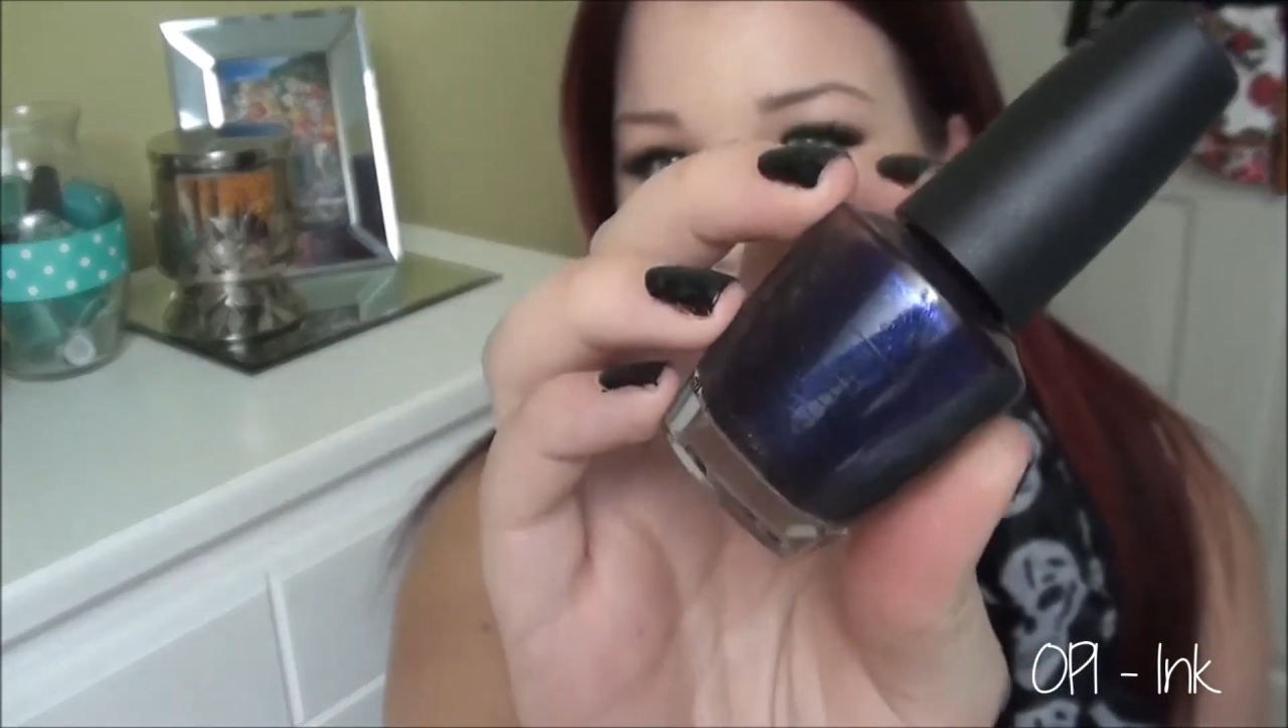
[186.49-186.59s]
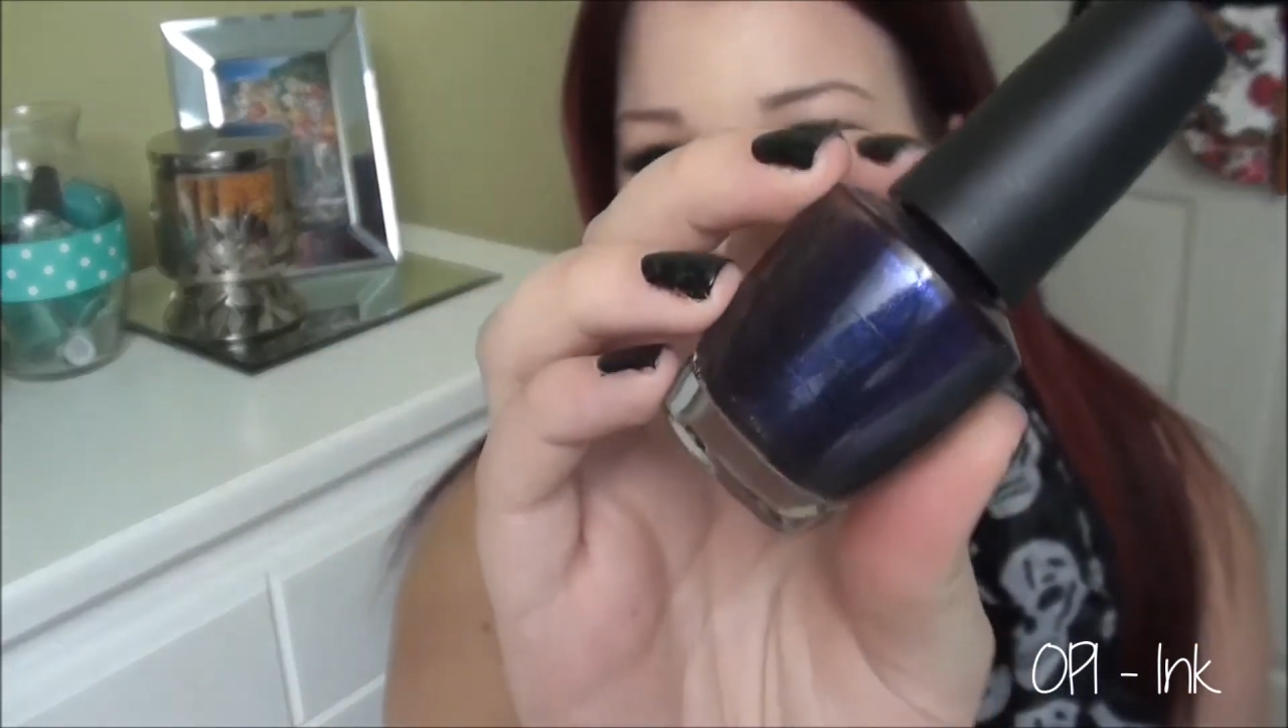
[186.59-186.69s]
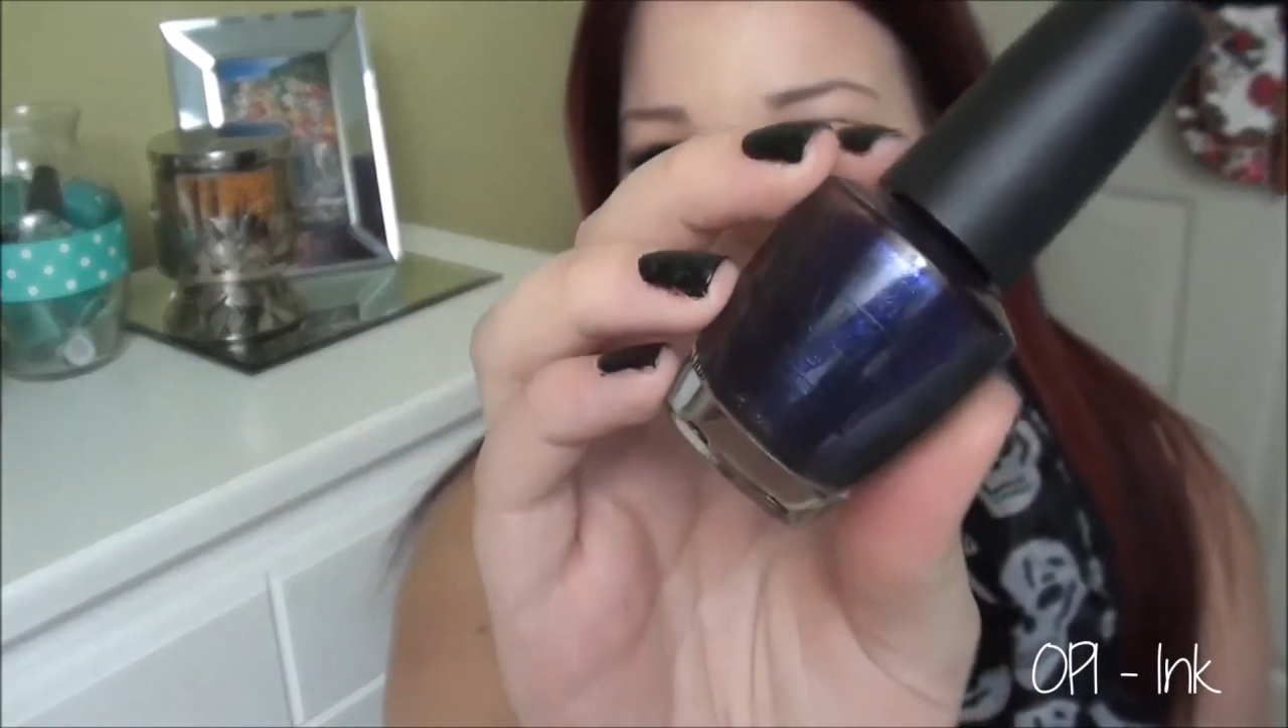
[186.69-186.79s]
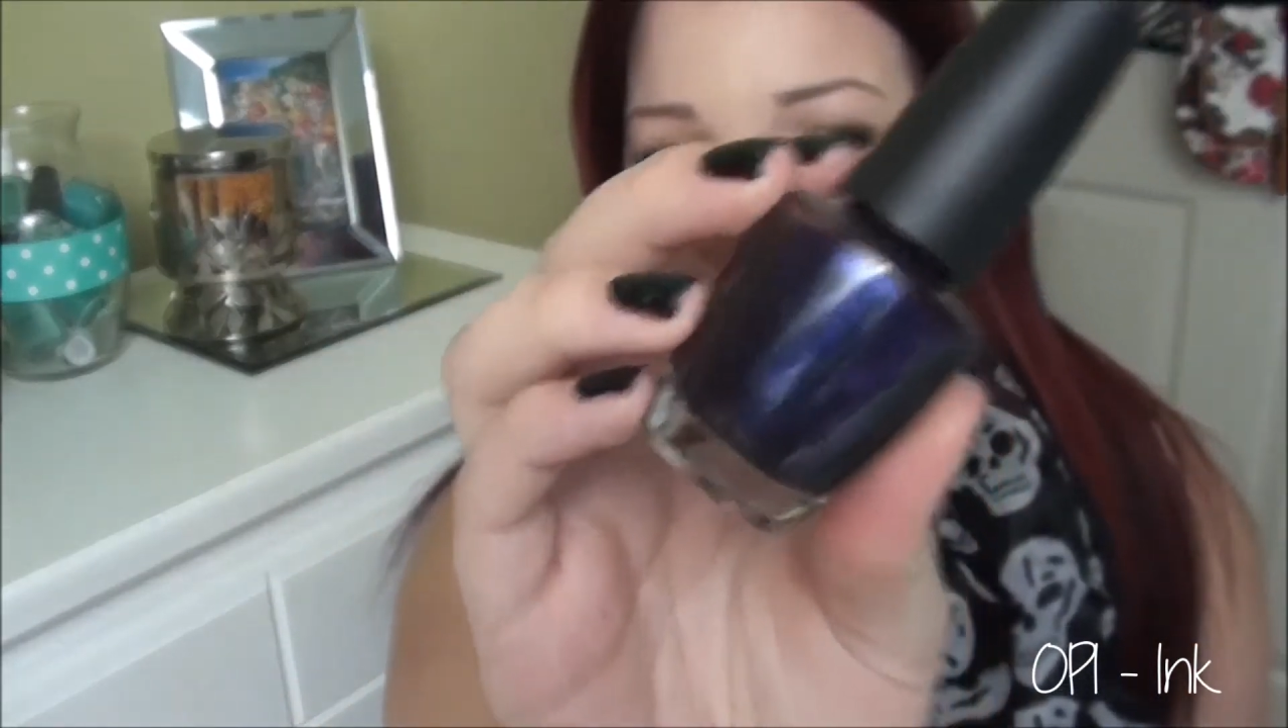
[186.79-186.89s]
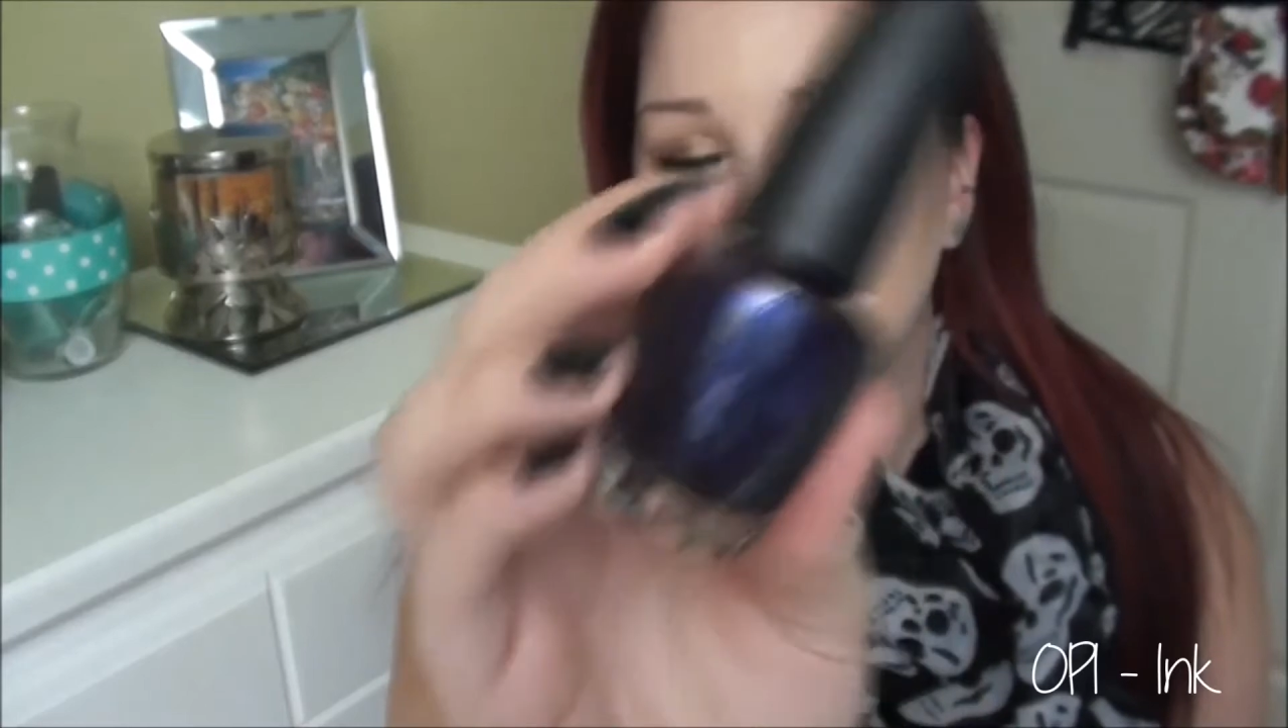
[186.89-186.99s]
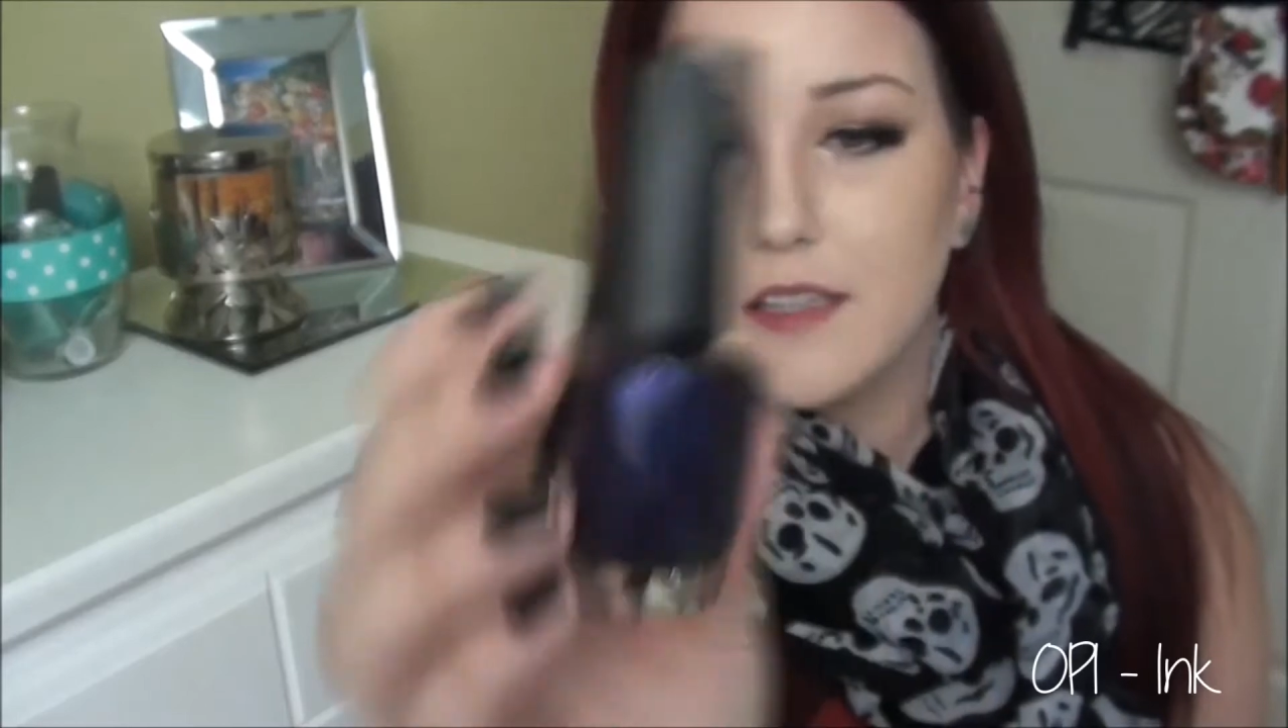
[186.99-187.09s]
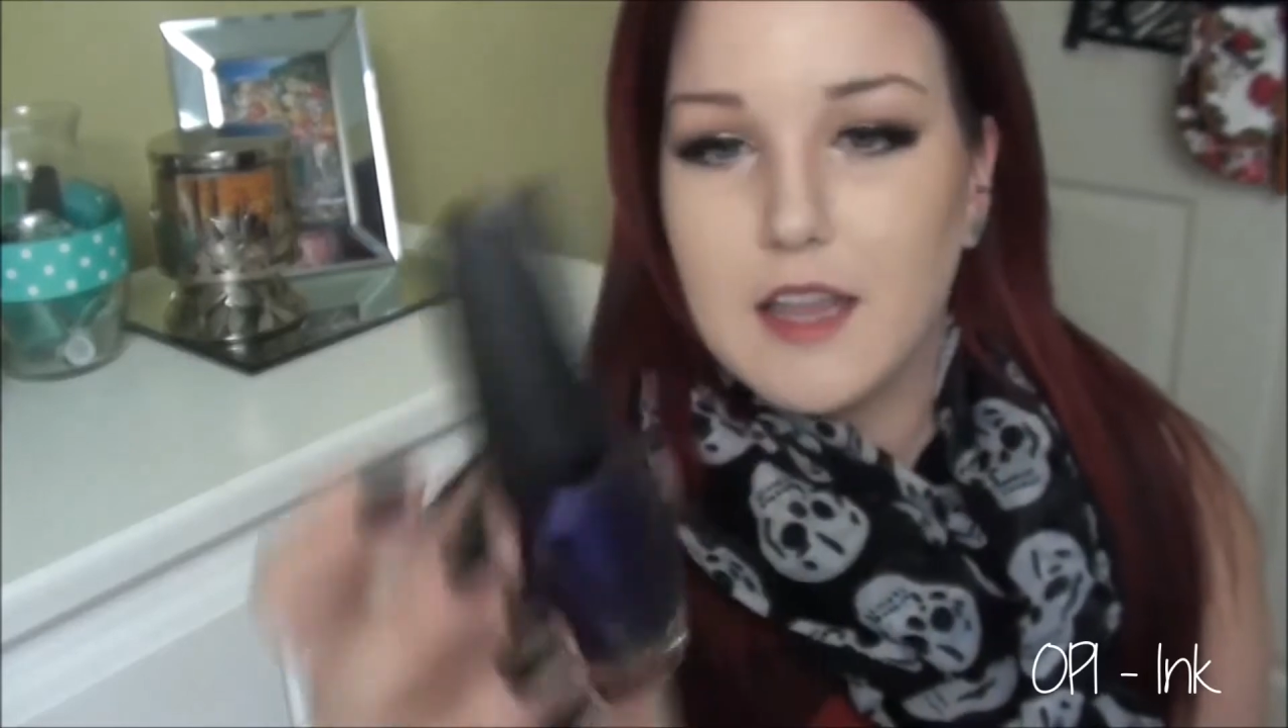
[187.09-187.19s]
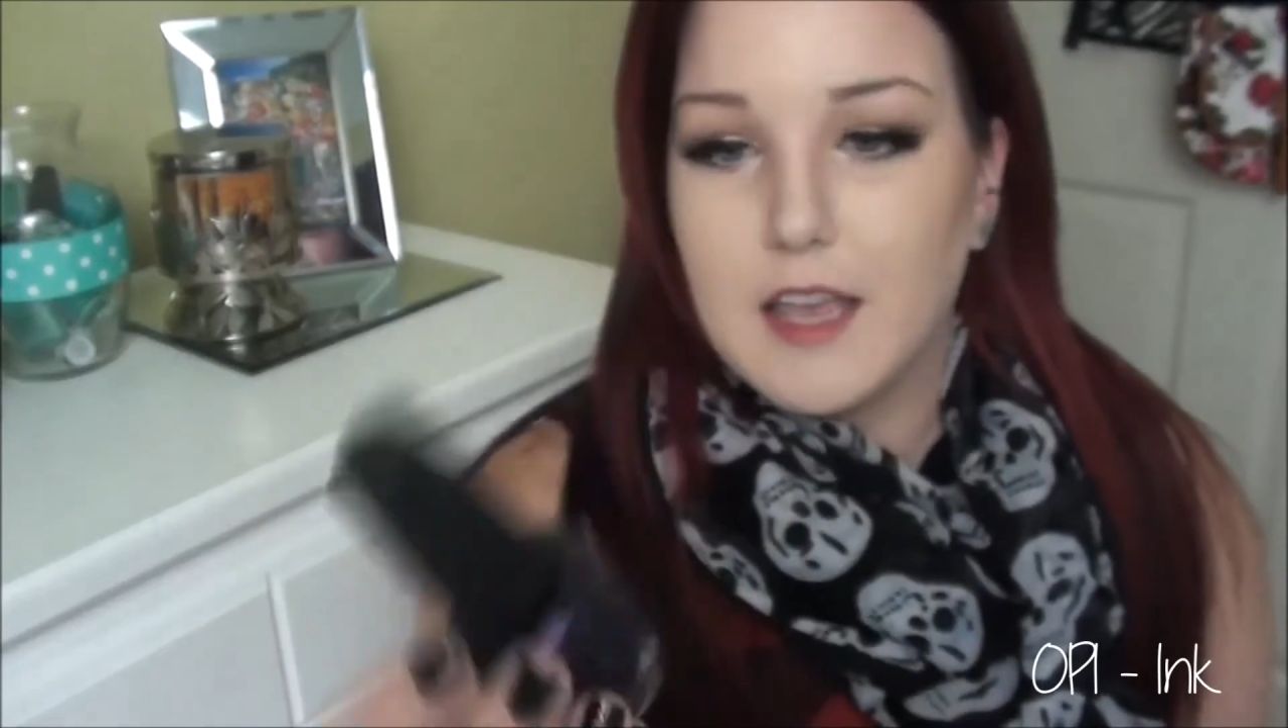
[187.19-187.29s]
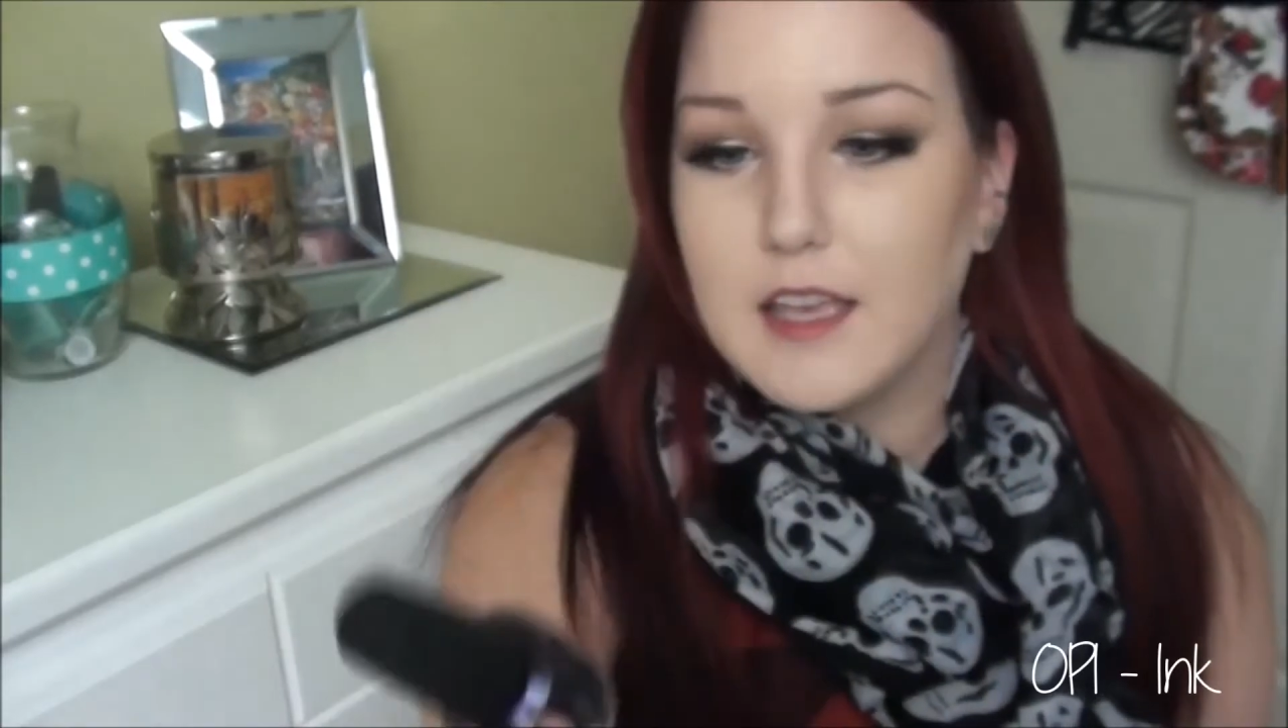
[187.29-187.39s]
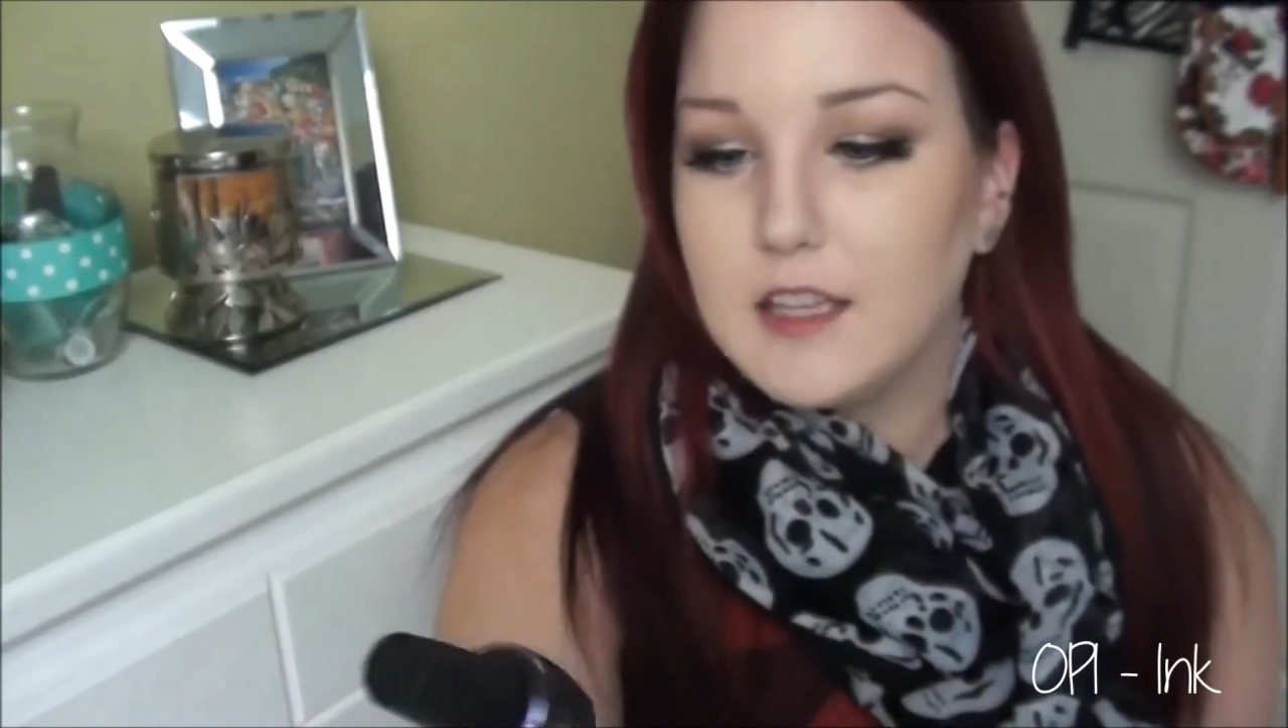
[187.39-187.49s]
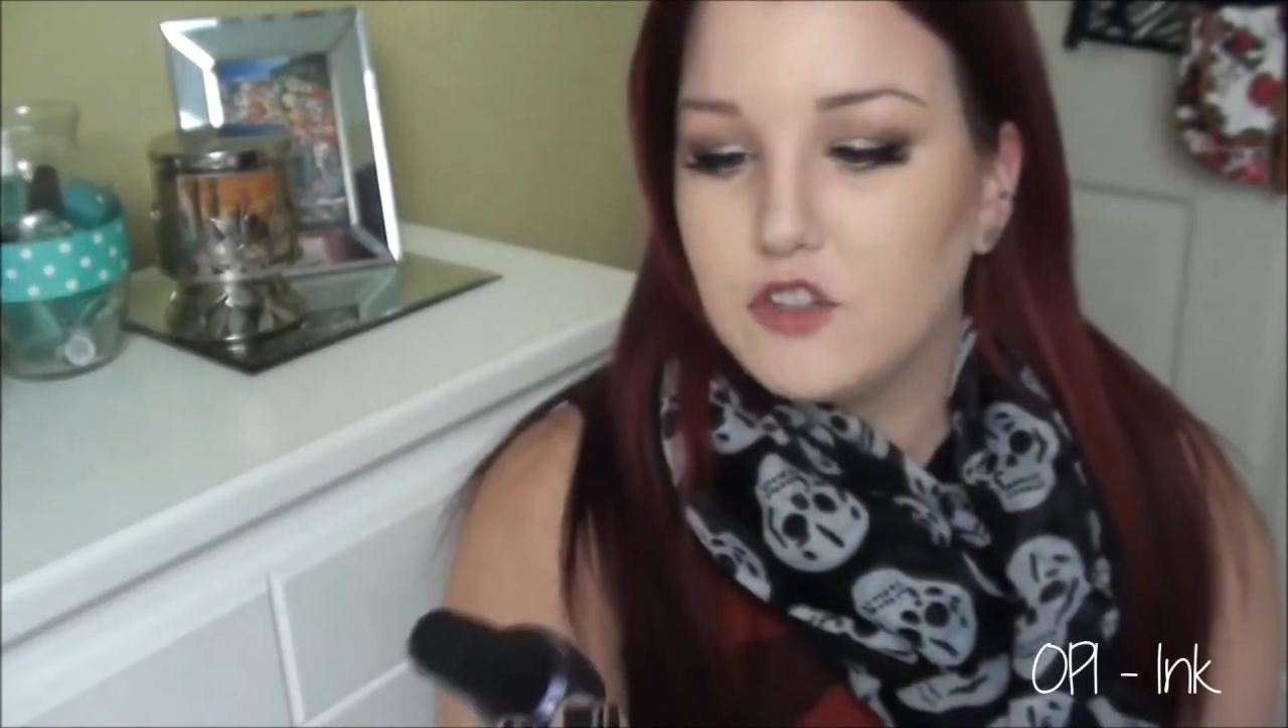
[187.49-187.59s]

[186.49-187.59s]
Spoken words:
but it's like